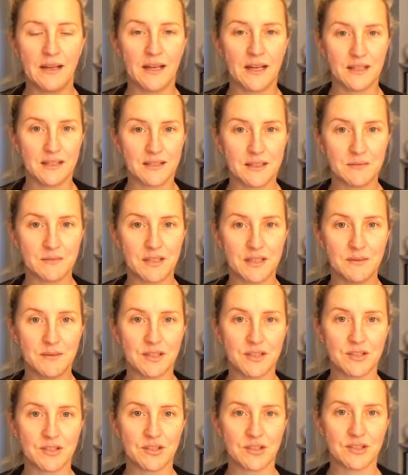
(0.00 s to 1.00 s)
And sometimes
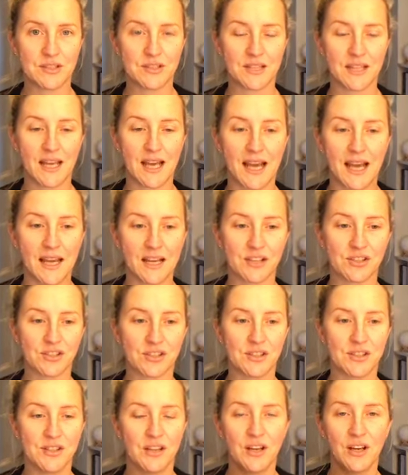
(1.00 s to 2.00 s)
it's just the
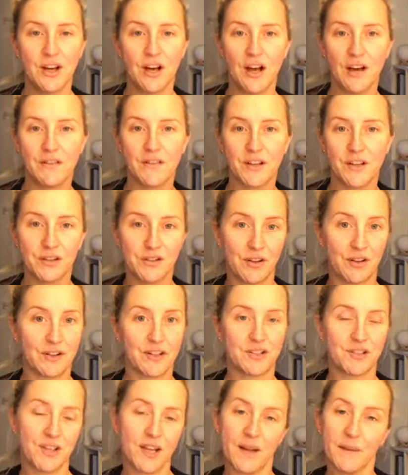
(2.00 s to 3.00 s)
action of
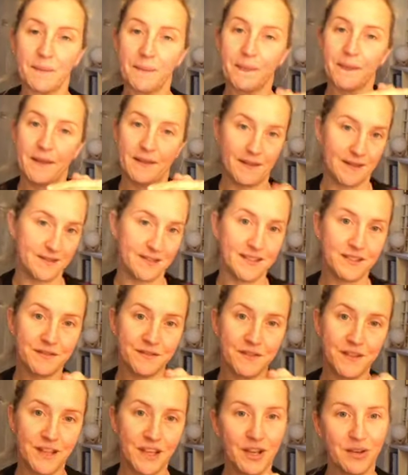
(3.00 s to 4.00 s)
acknowledging that this is
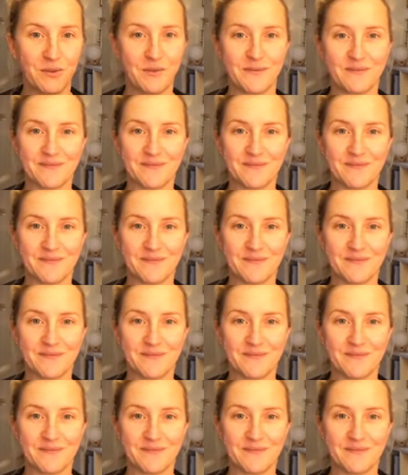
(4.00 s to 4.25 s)
for you.